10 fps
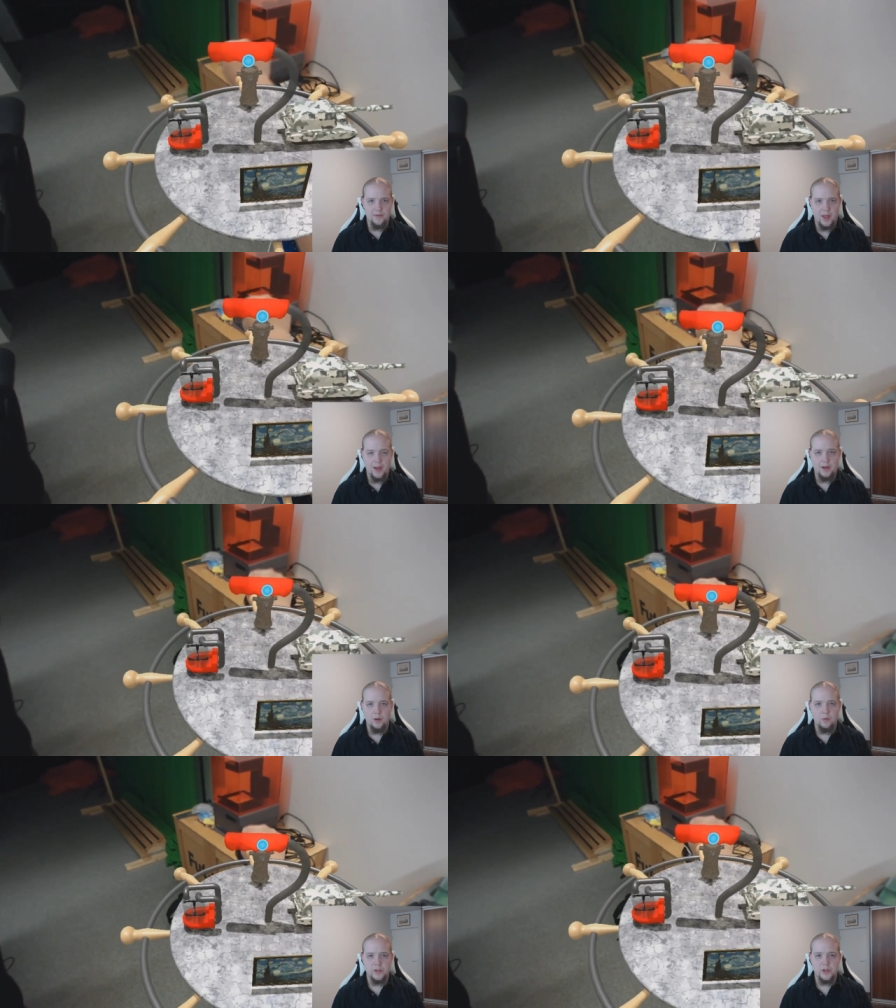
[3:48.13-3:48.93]
of the
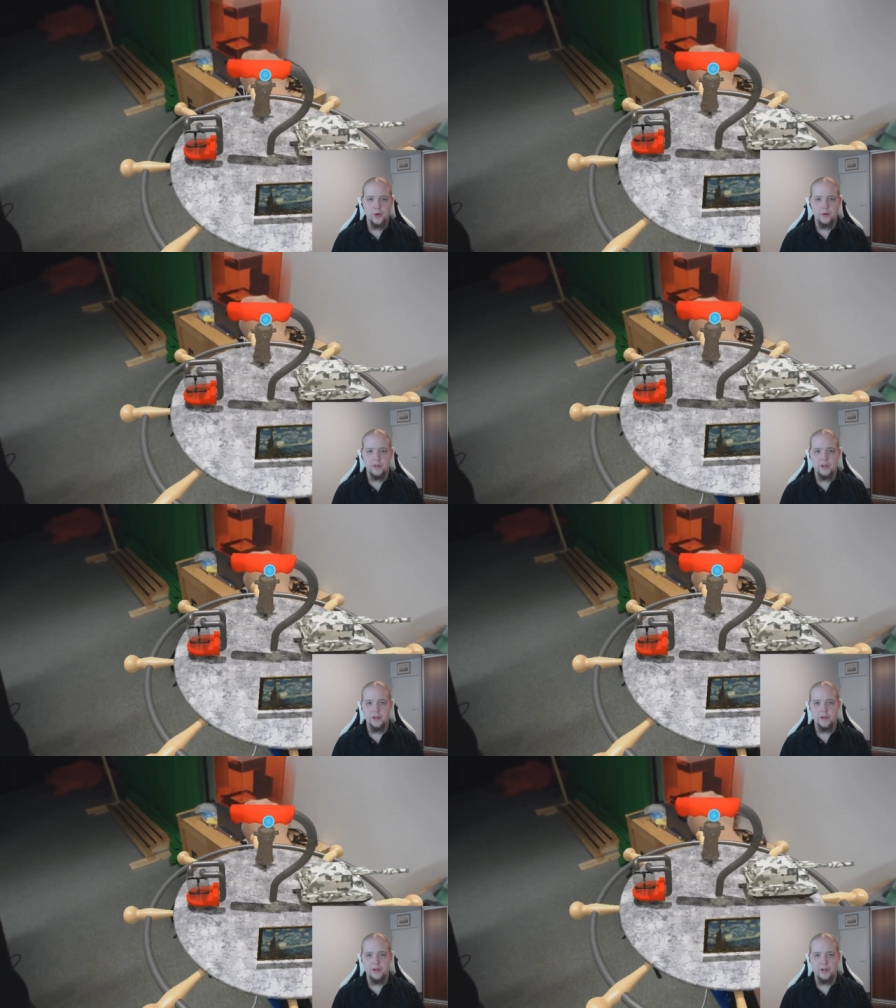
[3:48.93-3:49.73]
handle was
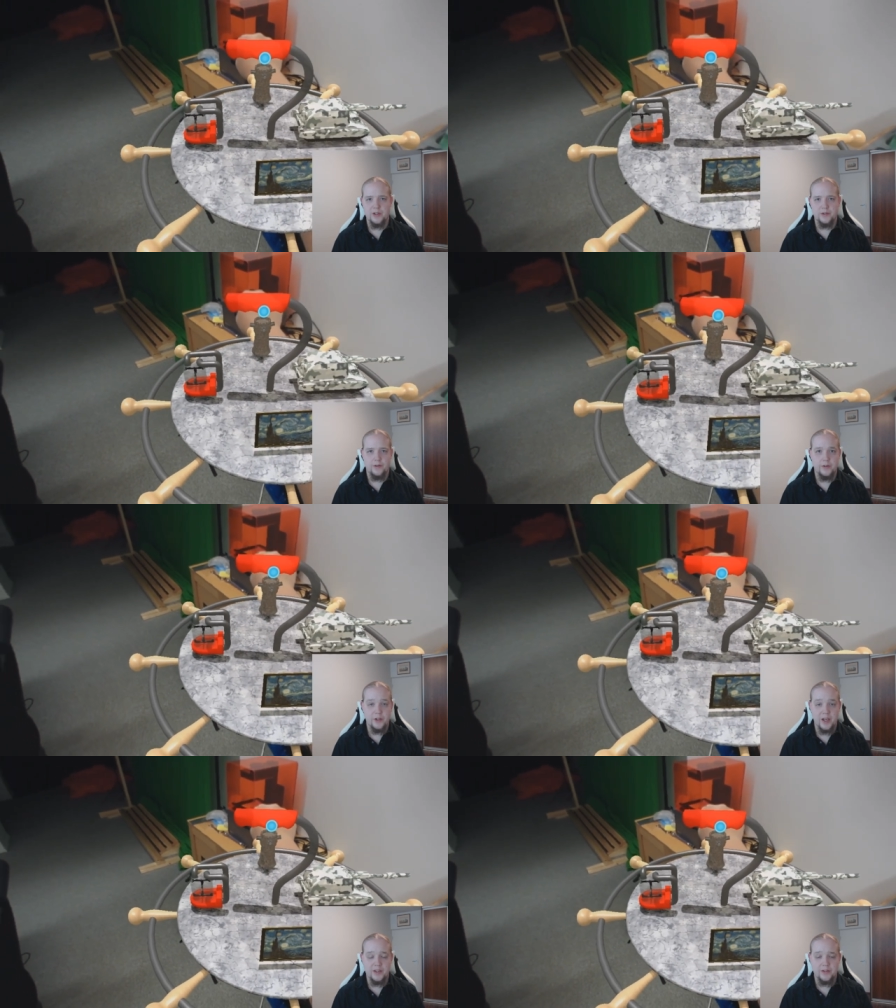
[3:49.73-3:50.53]
chosen such as to
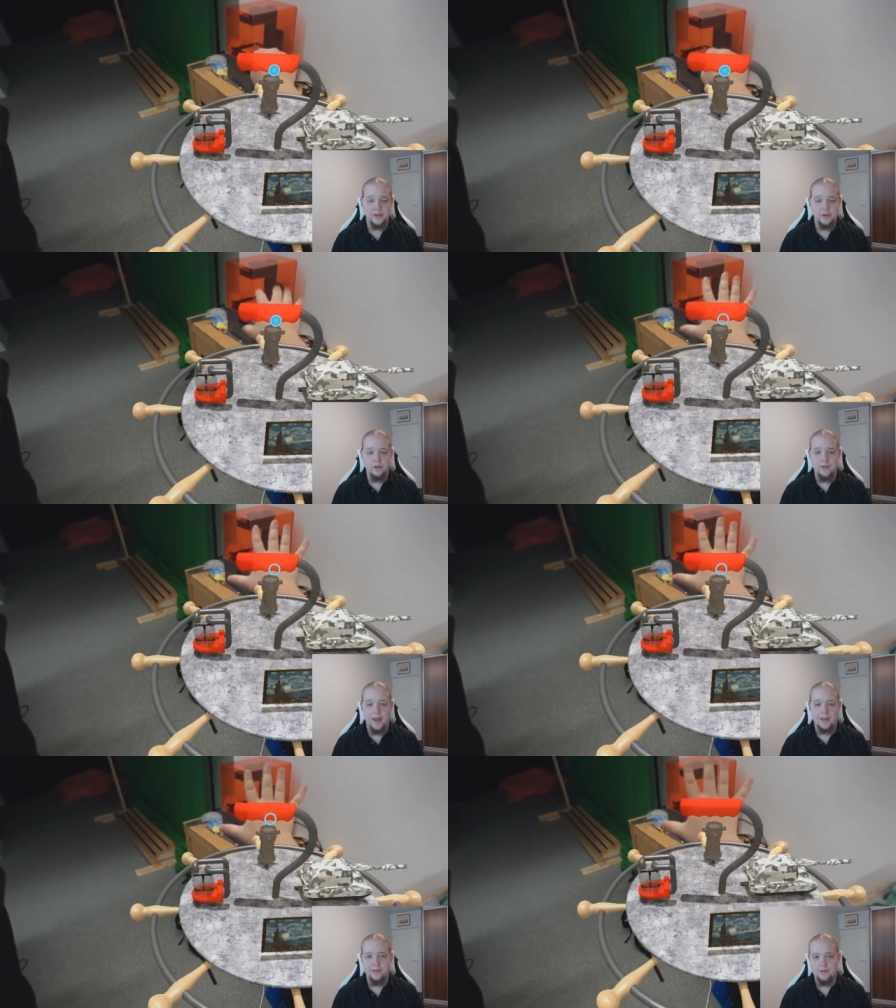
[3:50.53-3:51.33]
suggest
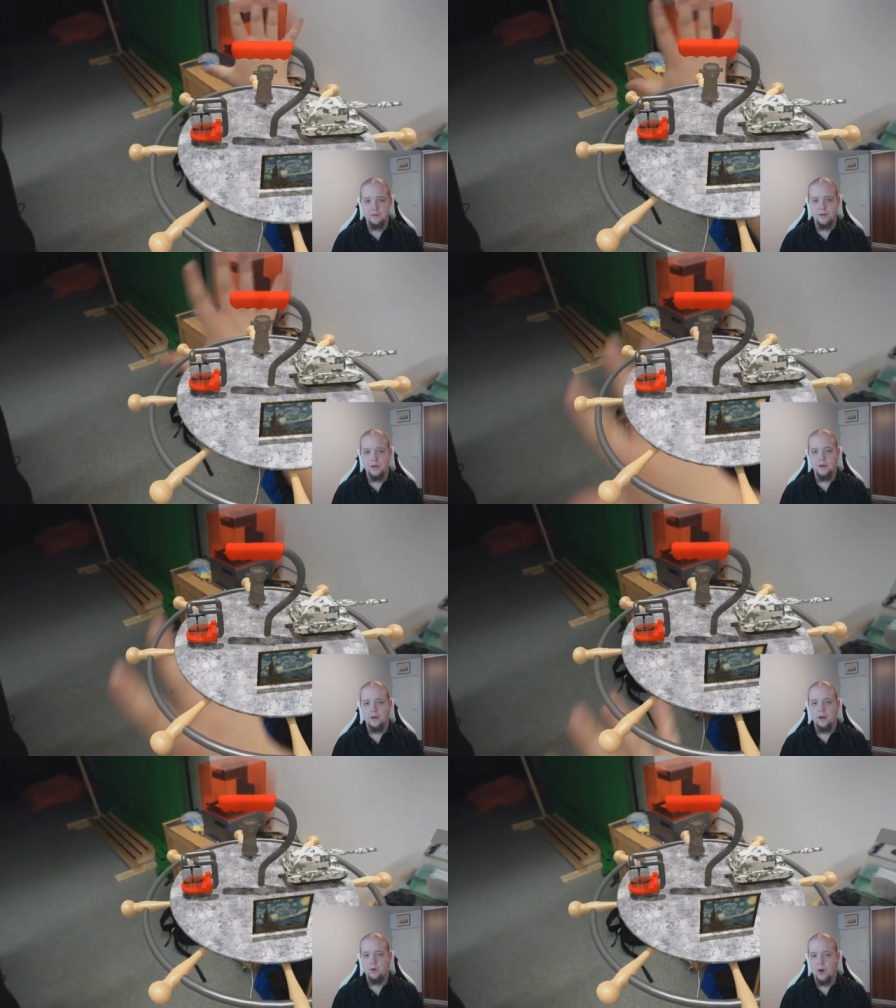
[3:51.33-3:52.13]
that
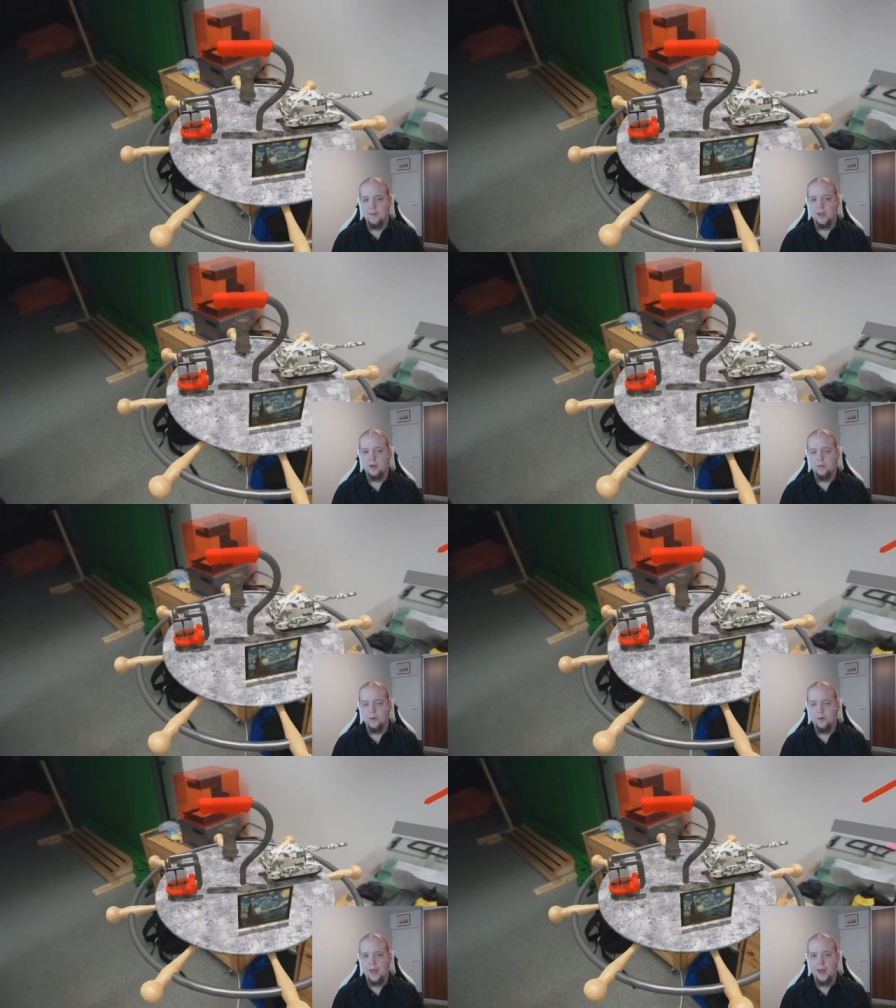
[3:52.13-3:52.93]
grabbing it with
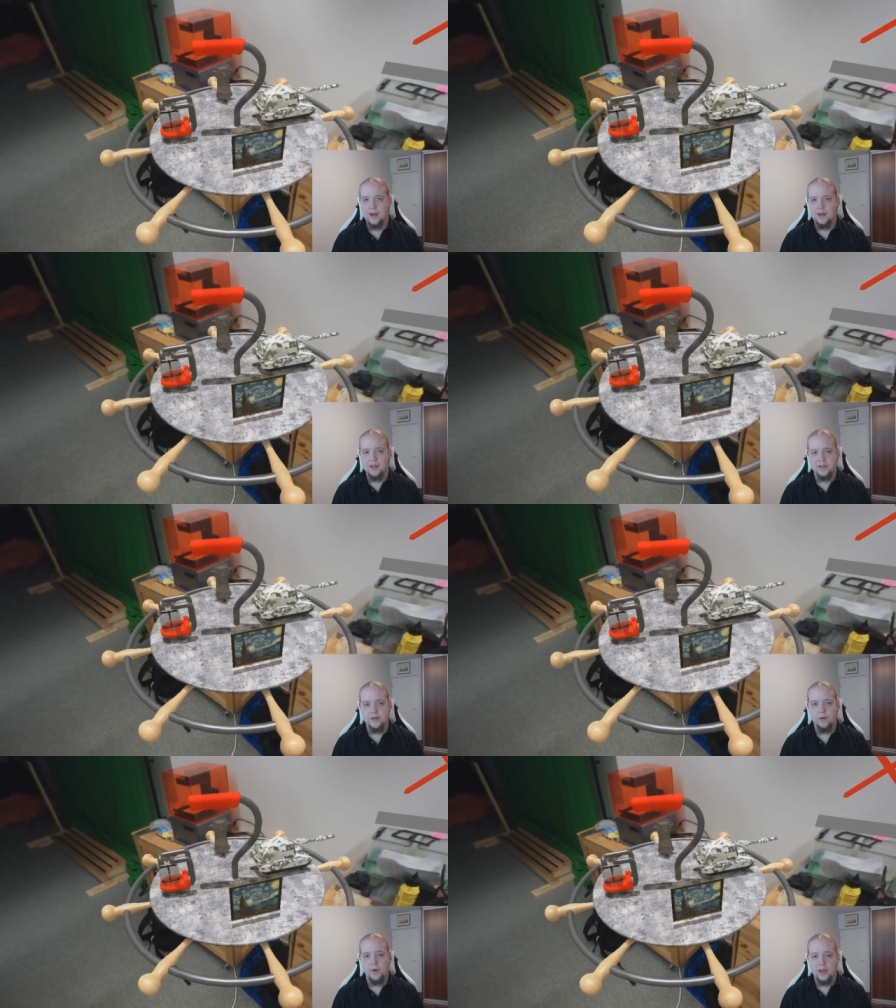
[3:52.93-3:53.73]
your hand
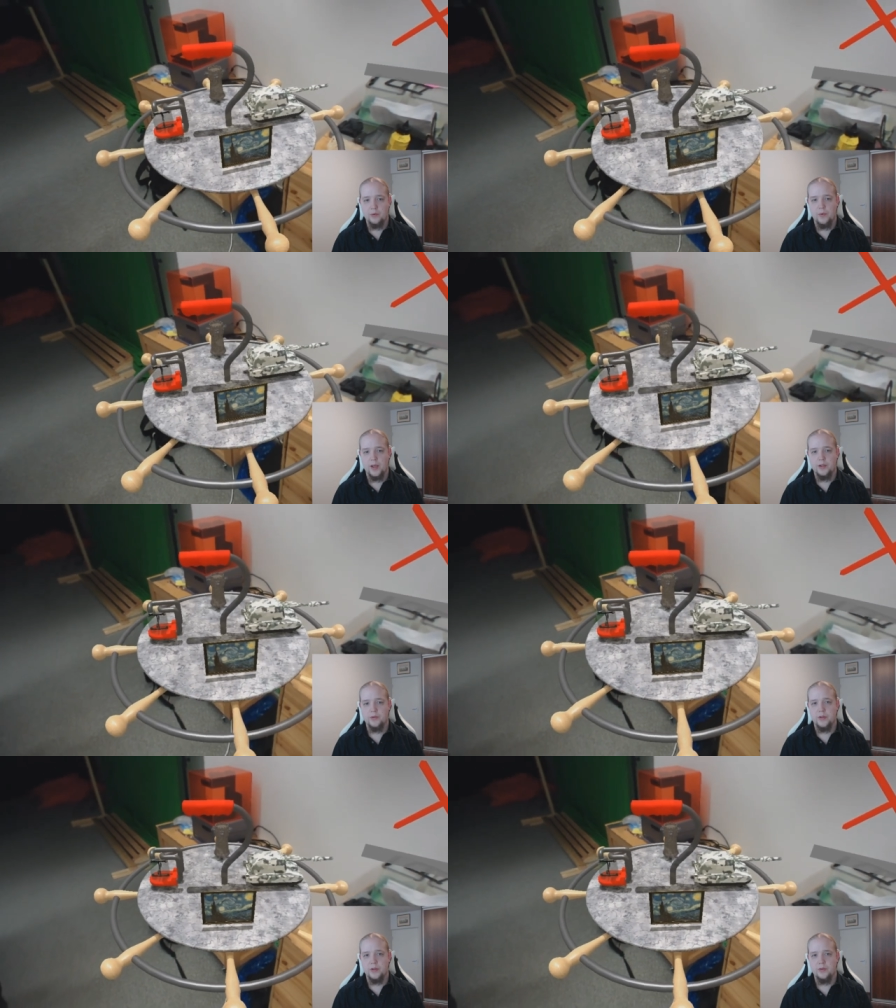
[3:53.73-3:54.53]
is the right way
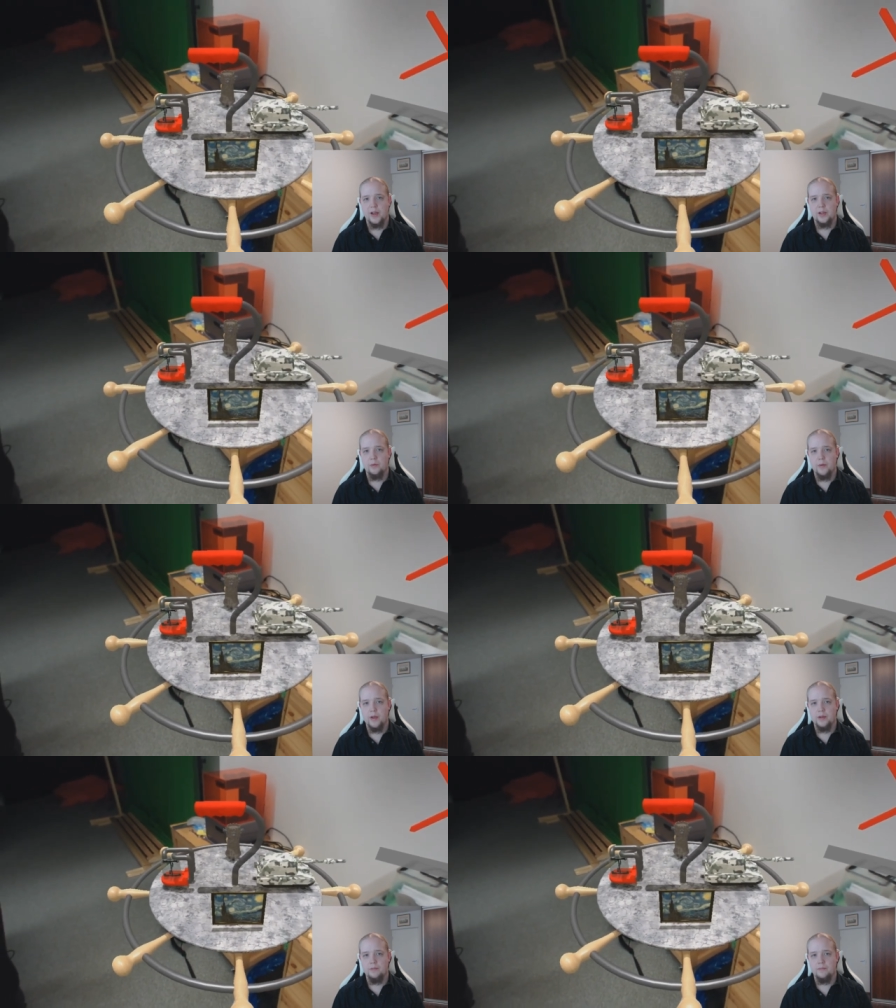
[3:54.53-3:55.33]
to interact with
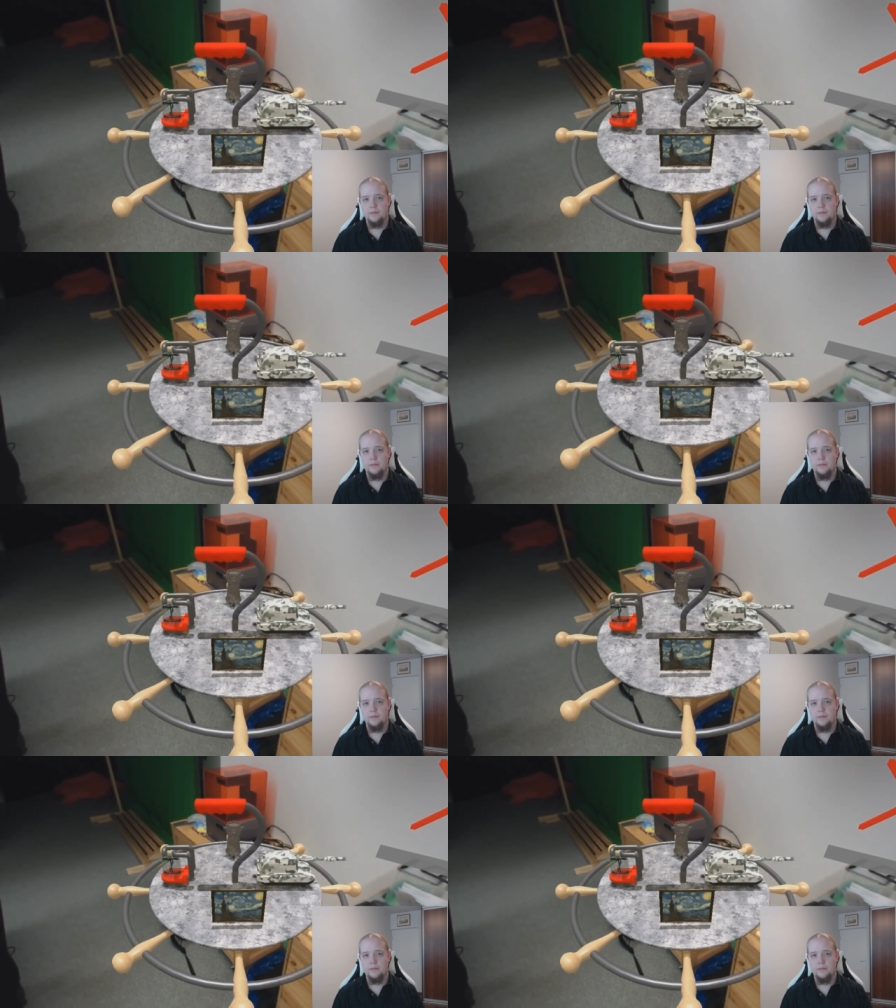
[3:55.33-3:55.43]
it.